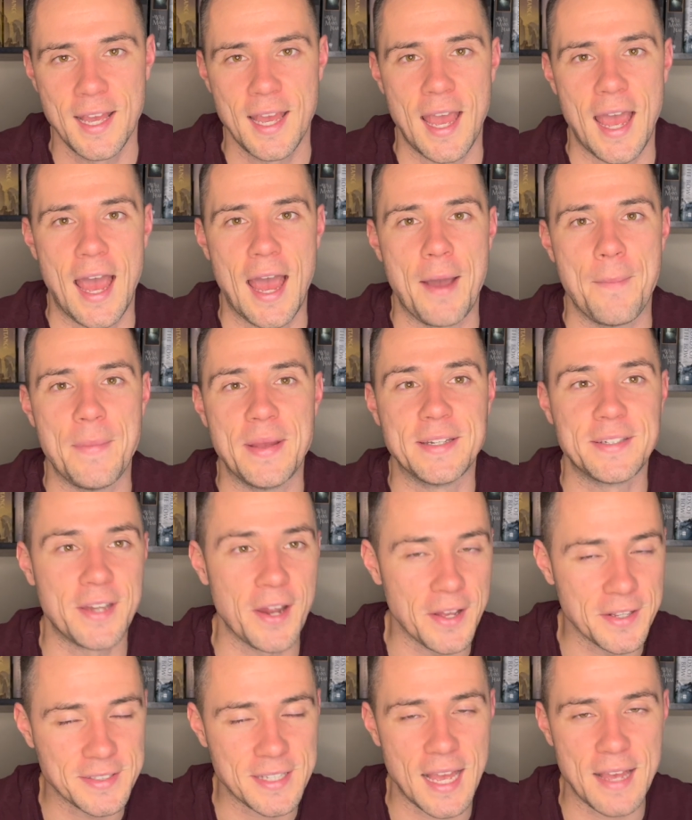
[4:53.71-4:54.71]
It
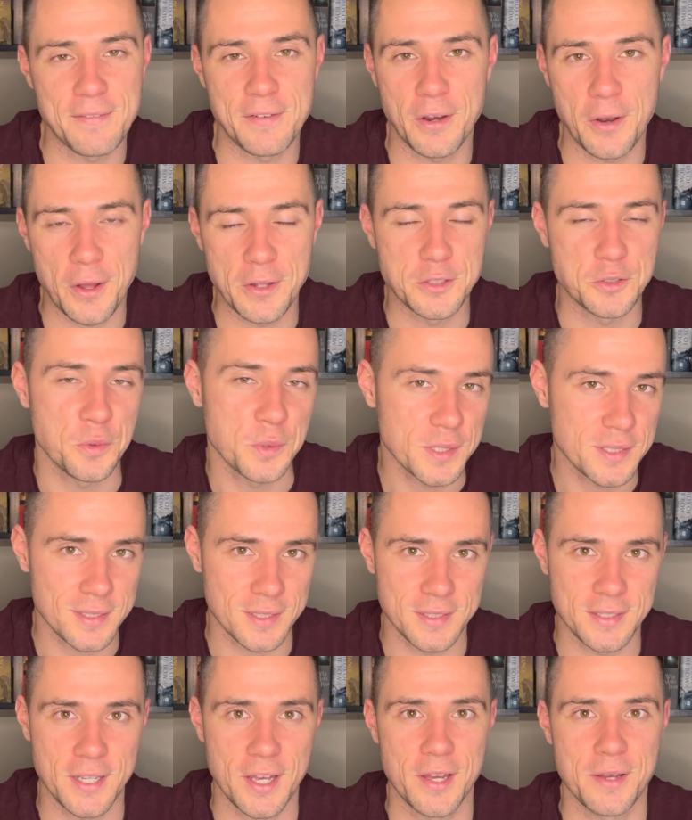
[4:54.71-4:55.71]
does have a lot of twists and
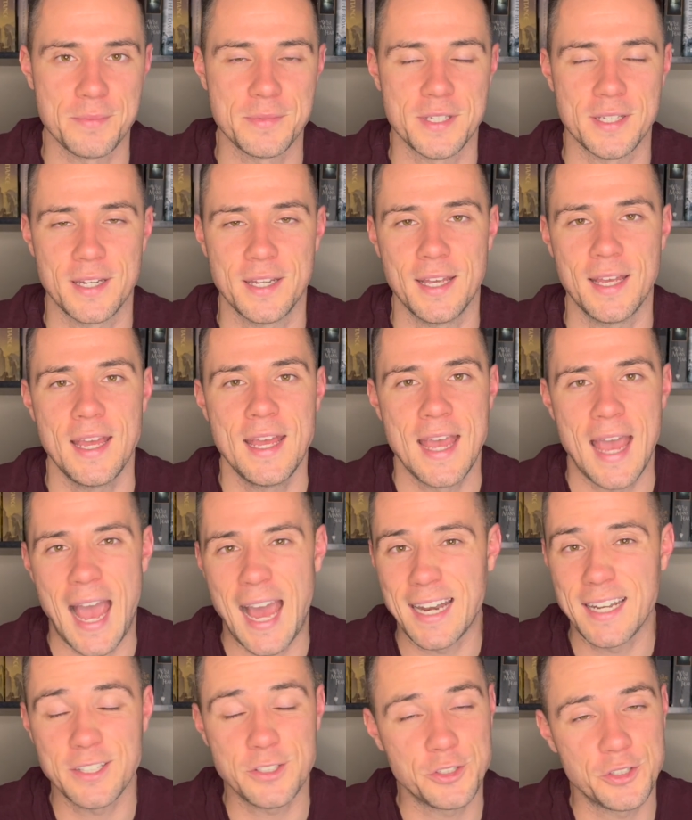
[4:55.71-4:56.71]
turns in it,
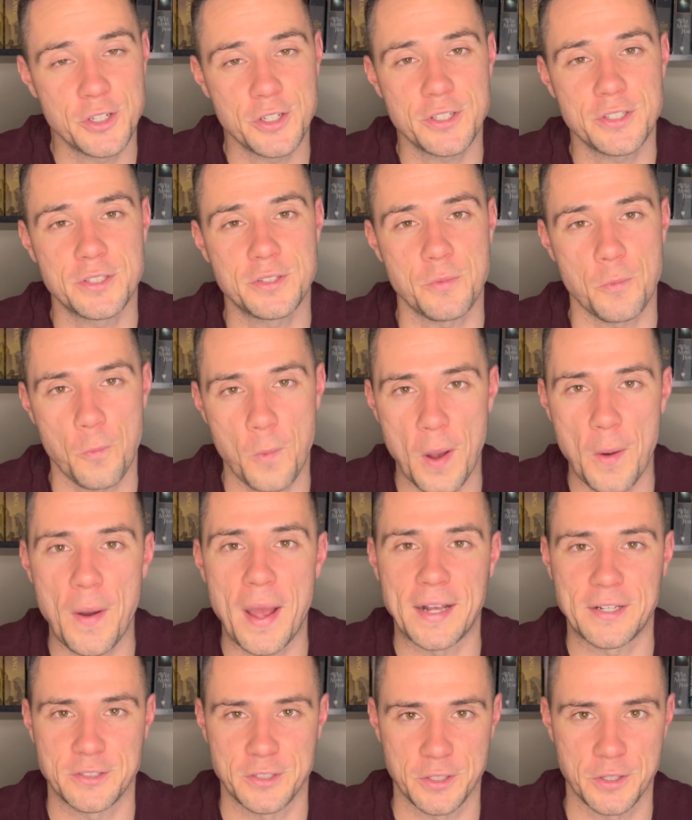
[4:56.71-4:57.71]
and it's just well
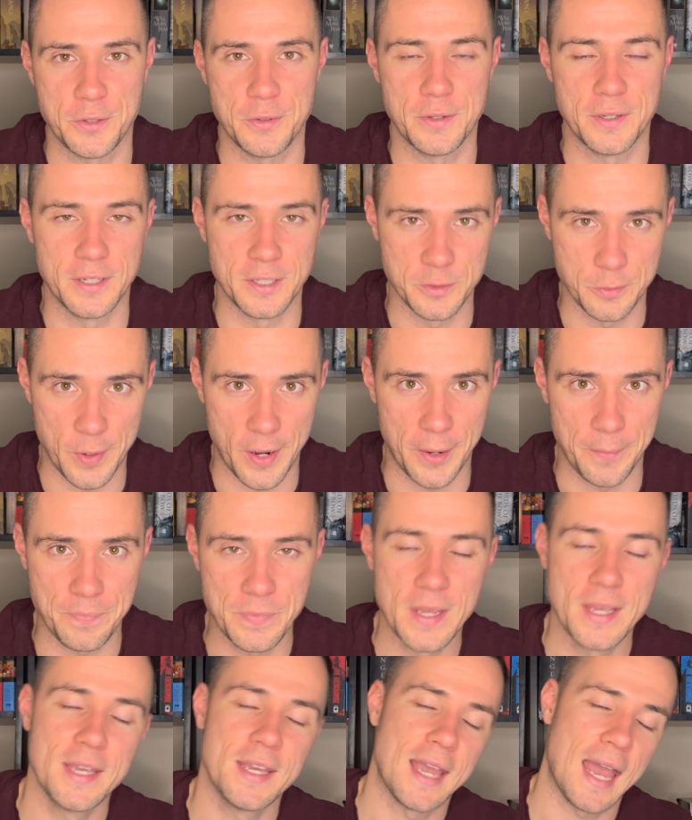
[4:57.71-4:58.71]
executed as well.
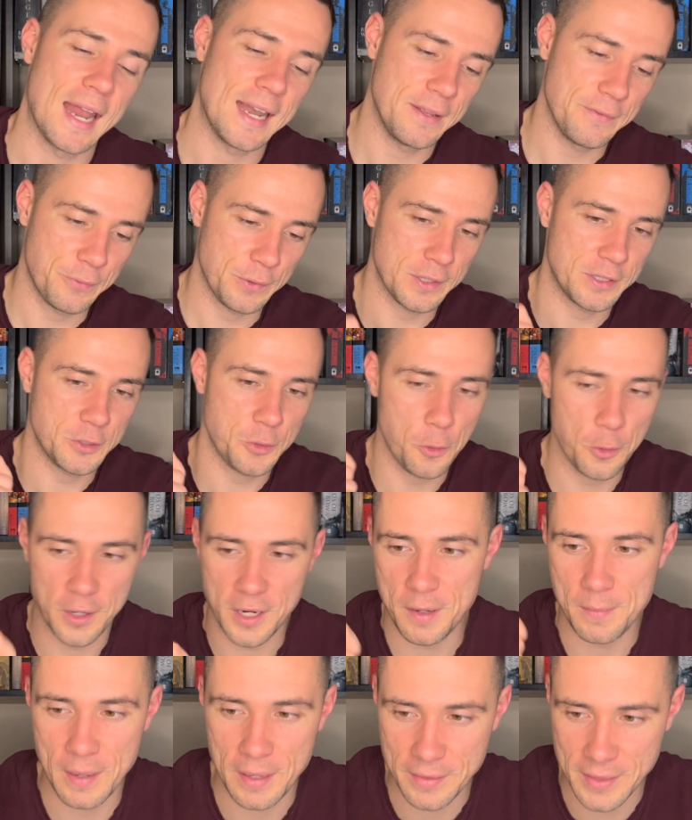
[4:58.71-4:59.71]
And if we're talking
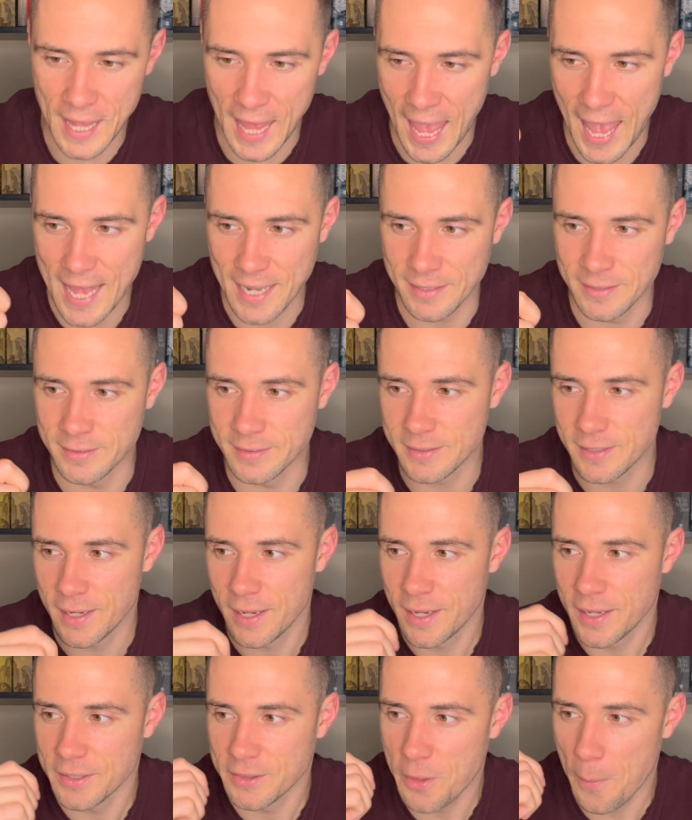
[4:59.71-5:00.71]
about the end,
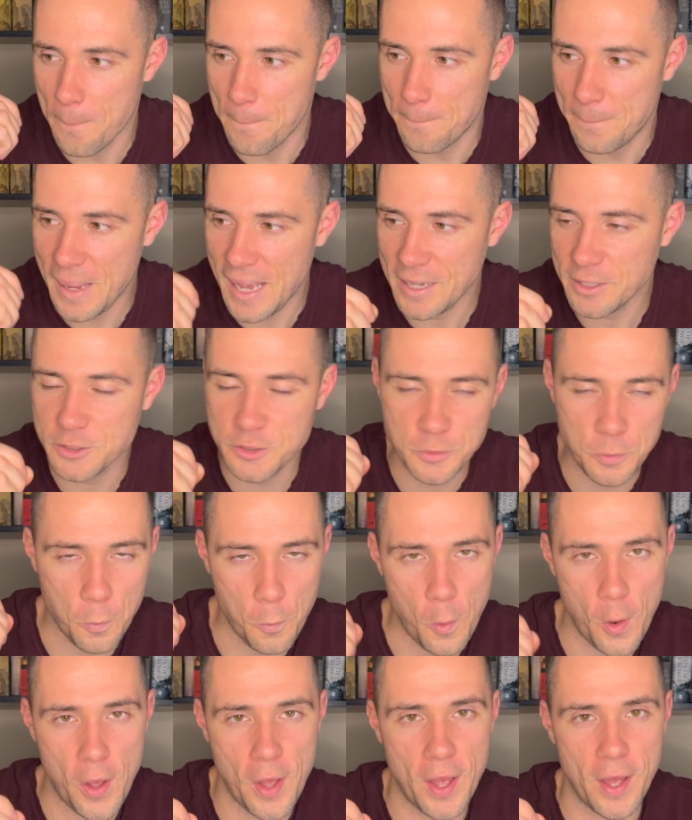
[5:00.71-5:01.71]
the best
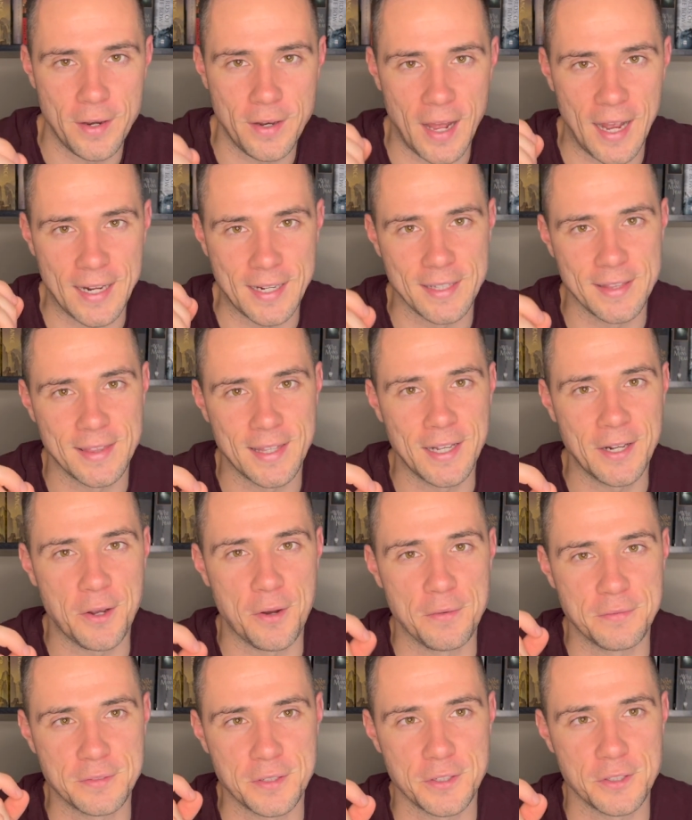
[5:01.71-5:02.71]
word I can think
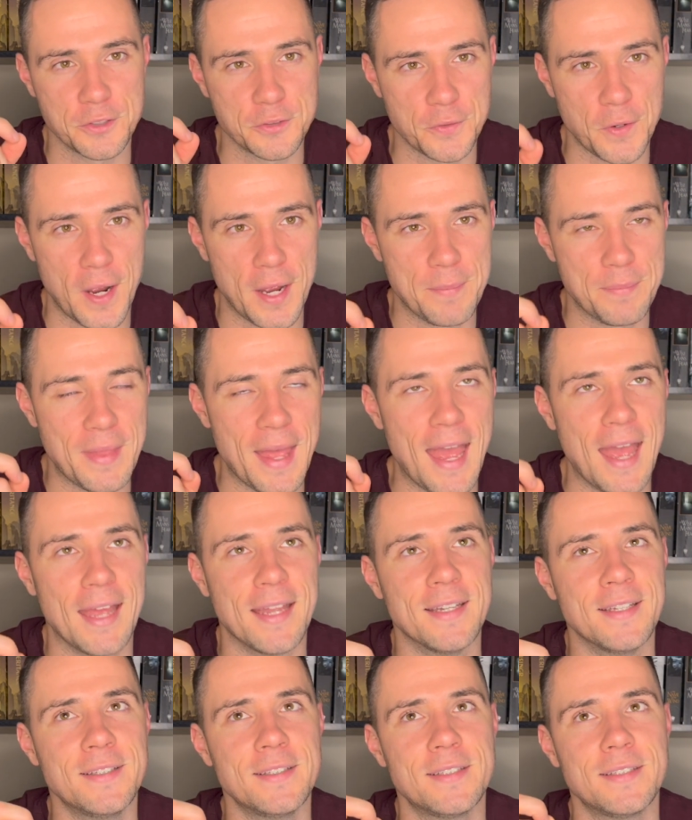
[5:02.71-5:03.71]
of to describe the
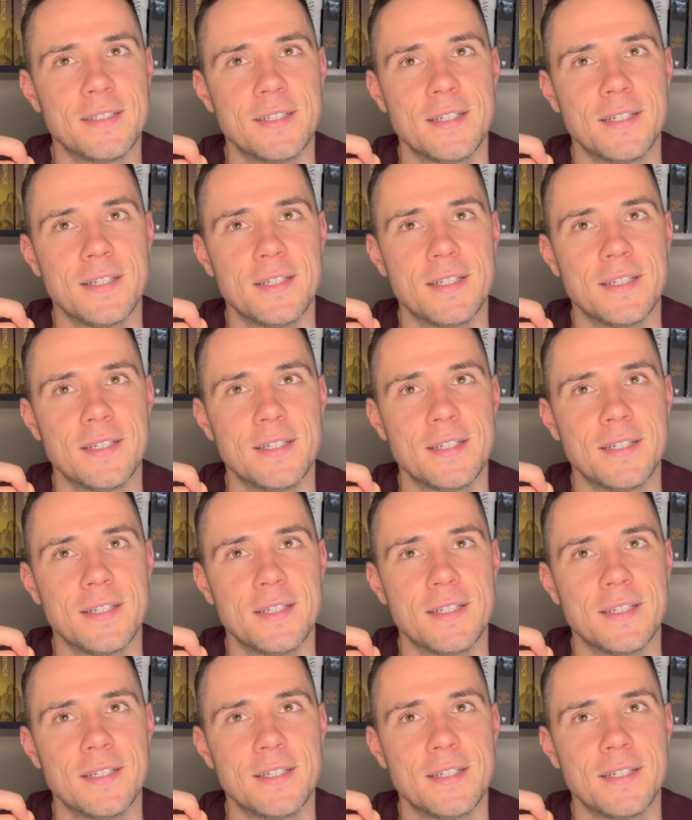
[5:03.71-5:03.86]
end